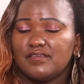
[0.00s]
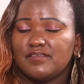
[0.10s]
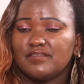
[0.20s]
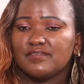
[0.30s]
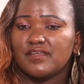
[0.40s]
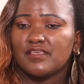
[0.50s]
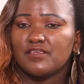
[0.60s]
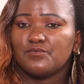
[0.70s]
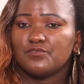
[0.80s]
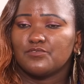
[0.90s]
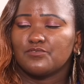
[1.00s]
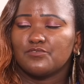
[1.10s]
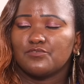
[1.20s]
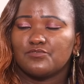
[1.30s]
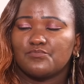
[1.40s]
he is like, he want to
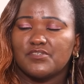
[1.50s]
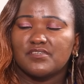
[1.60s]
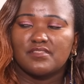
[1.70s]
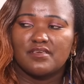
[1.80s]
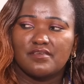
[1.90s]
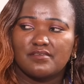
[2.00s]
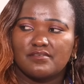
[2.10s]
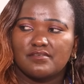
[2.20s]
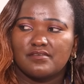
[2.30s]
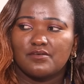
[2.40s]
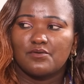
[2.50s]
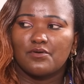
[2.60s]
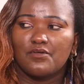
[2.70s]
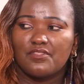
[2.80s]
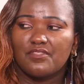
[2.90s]
go to pick the
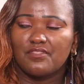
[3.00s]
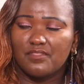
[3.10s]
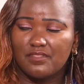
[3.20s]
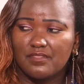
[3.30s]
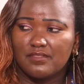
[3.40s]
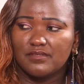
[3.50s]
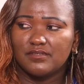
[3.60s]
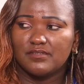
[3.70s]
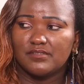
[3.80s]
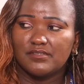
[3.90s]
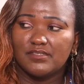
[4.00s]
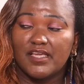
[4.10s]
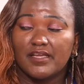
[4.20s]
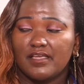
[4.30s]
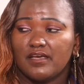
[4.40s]
cloth.
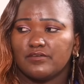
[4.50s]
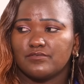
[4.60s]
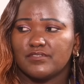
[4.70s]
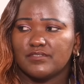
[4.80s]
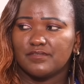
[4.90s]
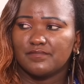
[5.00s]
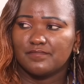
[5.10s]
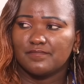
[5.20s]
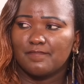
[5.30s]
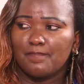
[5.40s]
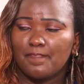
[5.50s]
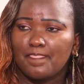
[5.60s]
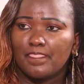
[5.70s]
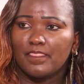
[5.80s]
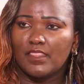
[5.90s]
Ile yake ya harusi.
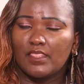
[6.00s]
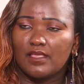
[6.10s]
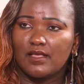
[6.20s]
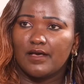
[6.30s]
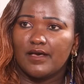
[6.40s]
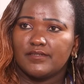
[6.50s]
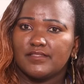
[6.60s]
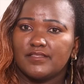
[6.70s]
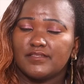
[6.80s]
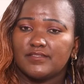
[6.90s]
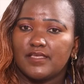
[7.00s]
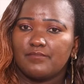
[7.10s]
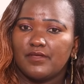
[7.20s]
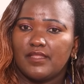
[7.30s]
And this time